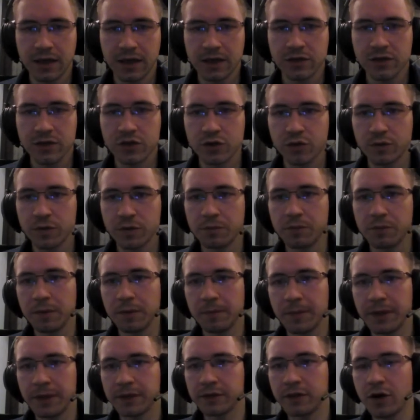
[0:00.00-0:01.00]
So the
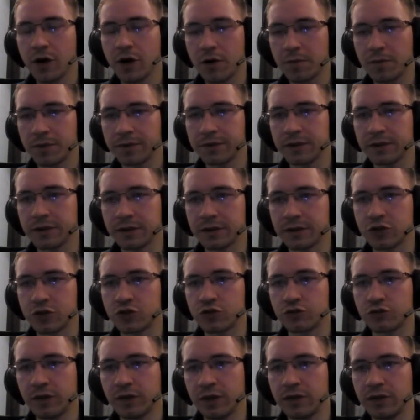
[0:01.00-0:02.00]
prepare command gonna
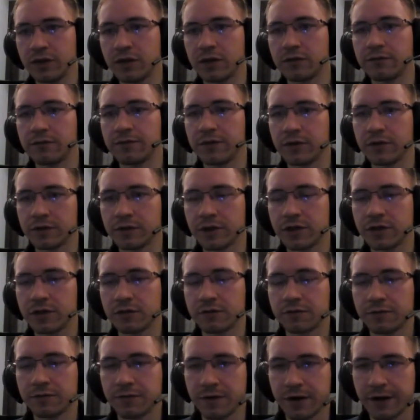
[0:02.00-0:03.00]
generate the configuration
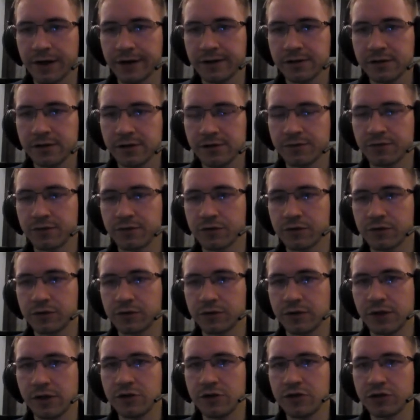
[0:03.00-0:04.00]
files
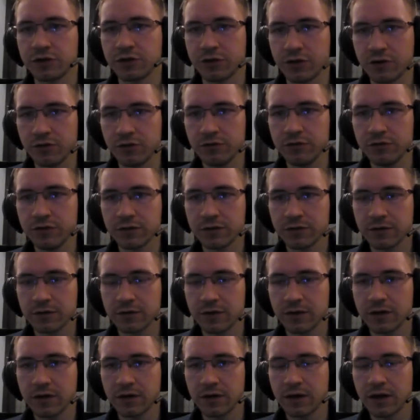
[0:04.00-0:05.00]
for each node
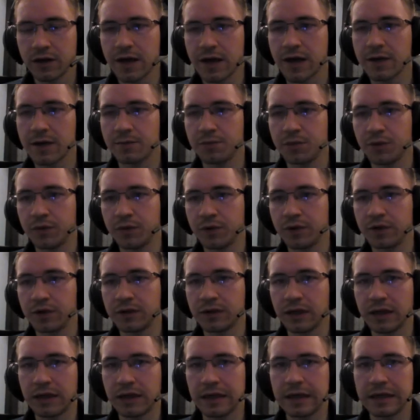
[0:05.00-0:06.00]
and put it
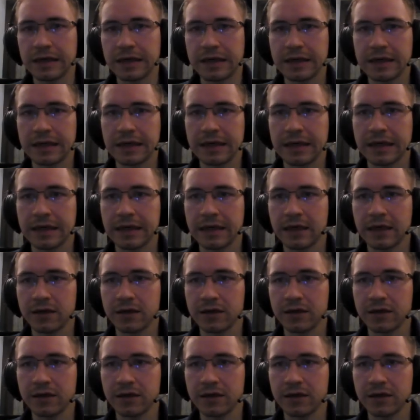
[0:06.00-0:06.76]
in a